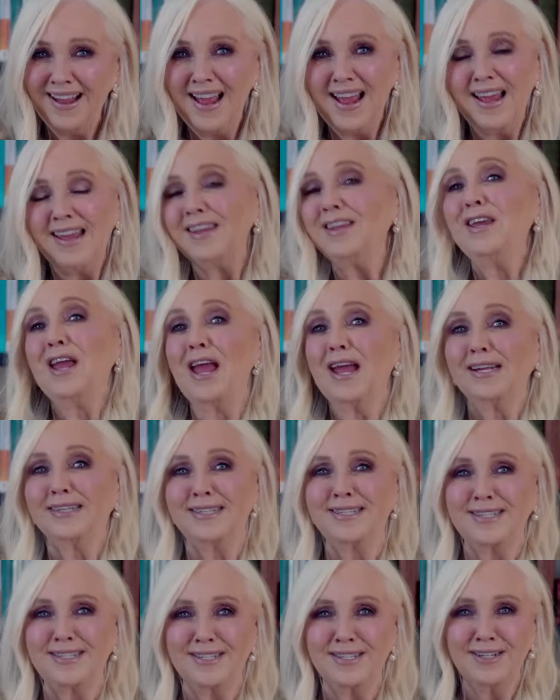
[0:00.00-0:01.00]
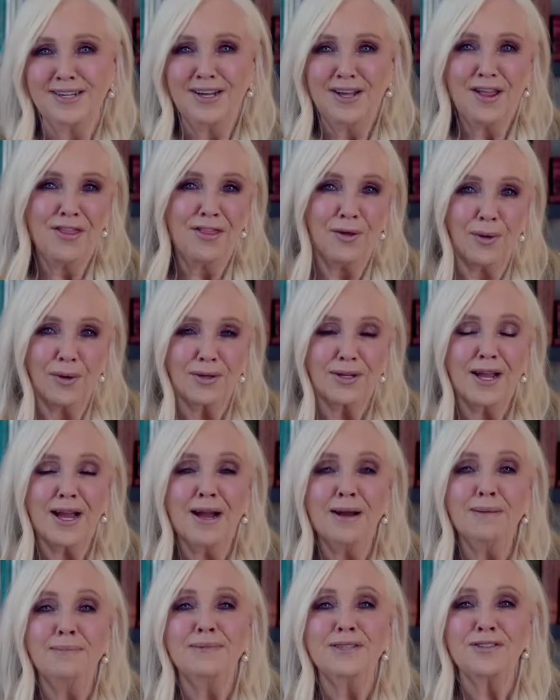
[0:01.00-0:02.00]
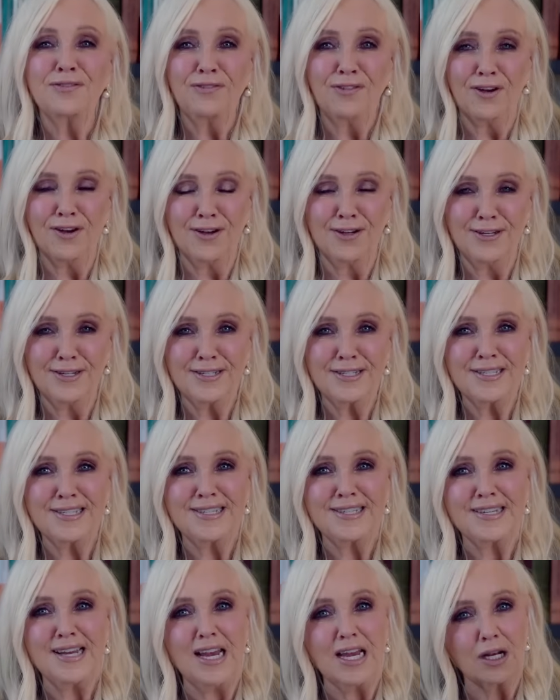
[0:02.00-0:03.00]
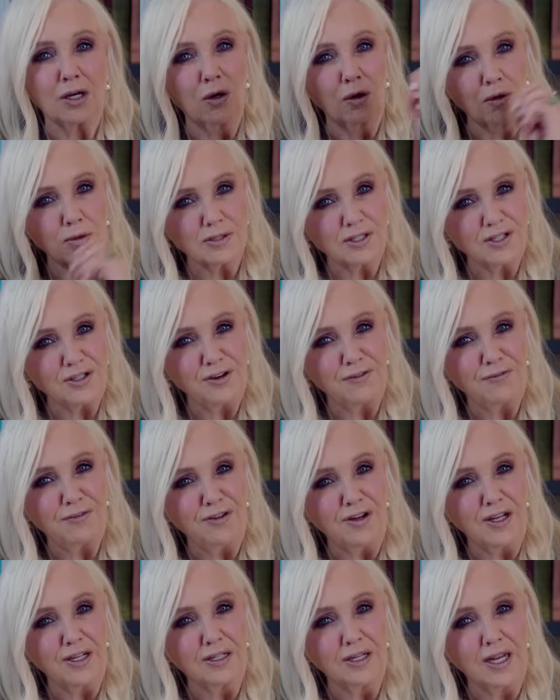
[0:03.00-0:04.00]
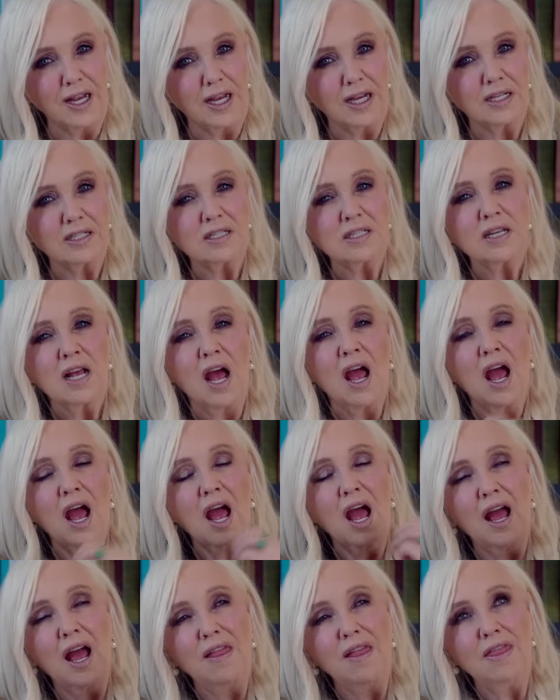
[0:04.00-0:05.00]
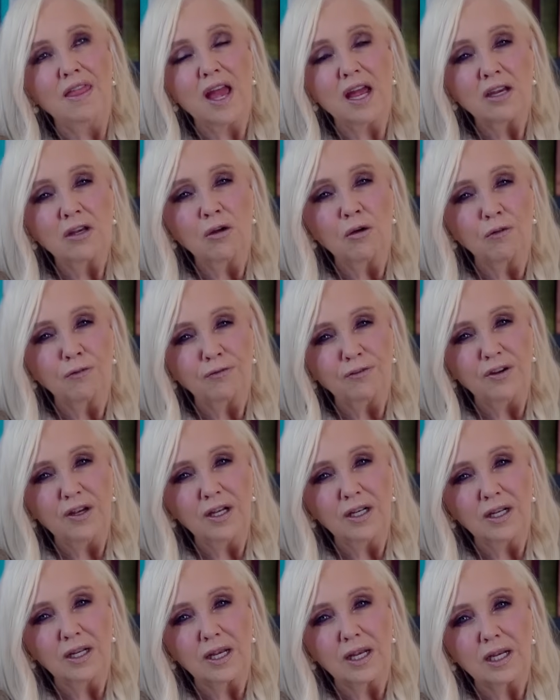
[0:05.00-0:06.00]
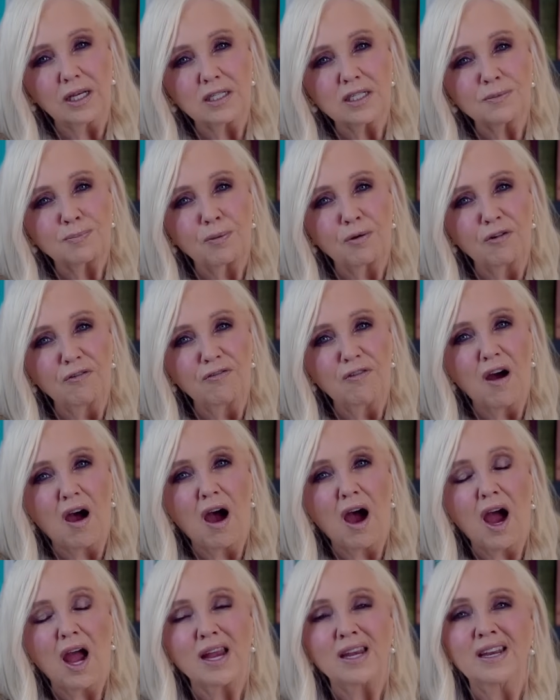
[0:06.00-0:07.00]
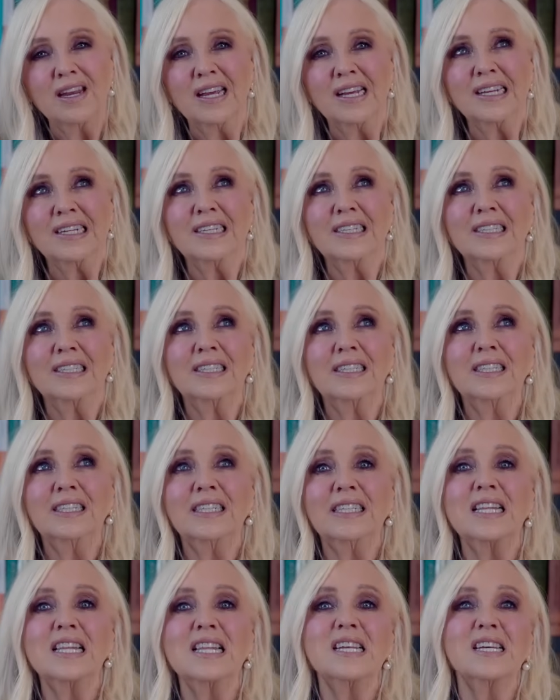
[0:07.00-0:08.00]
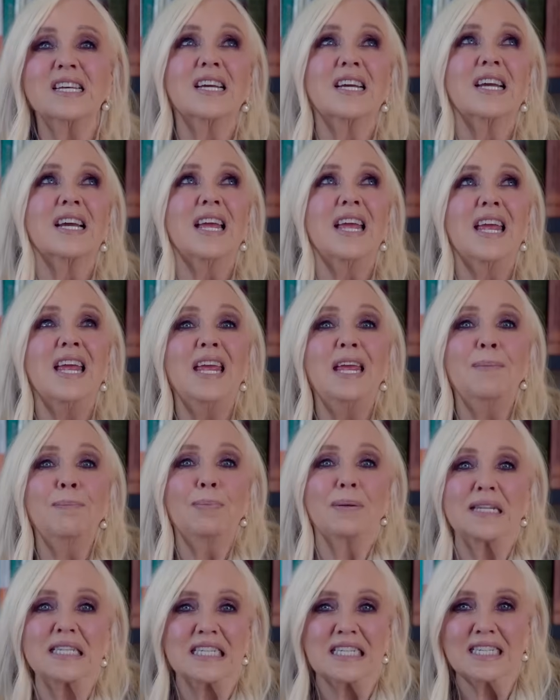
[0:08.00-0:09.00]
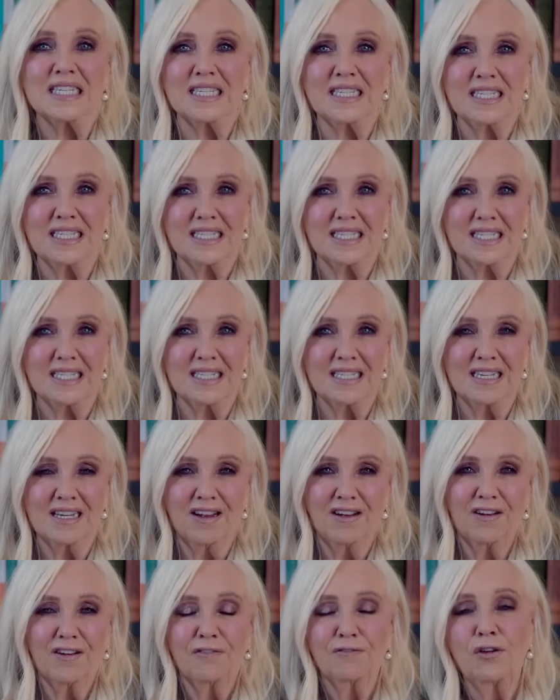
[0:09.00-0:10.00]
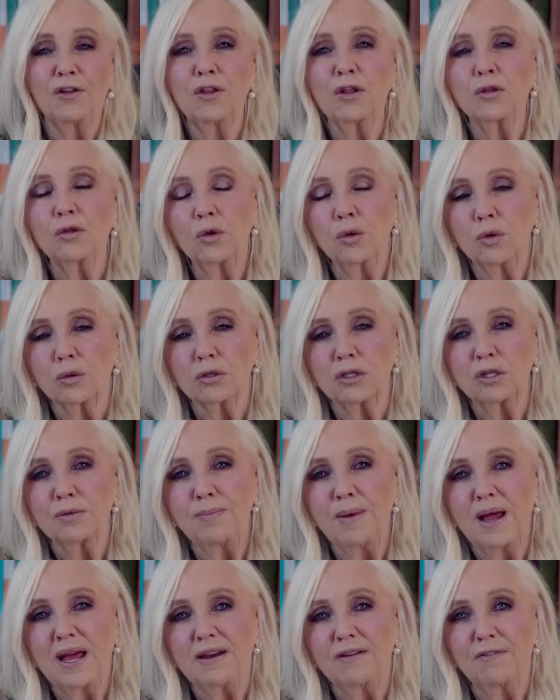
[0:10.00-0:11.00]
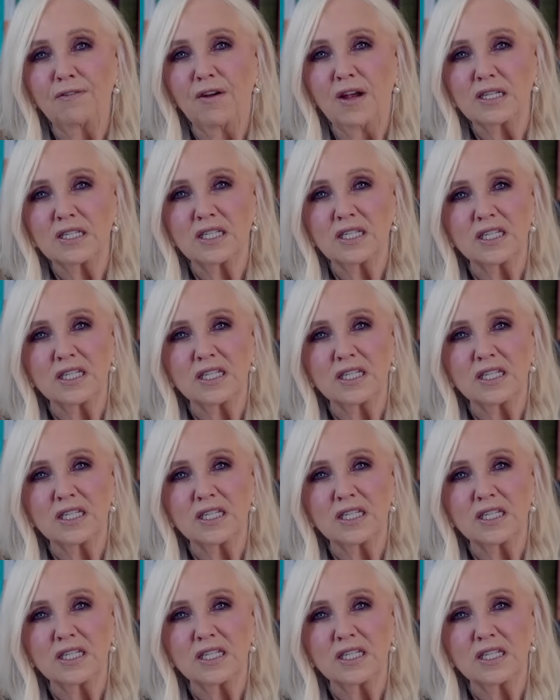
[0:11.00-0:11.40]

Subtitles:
Yes. Thought comes first, it causes your feelings, and then your feelings provide the impetus for the thought to manifest.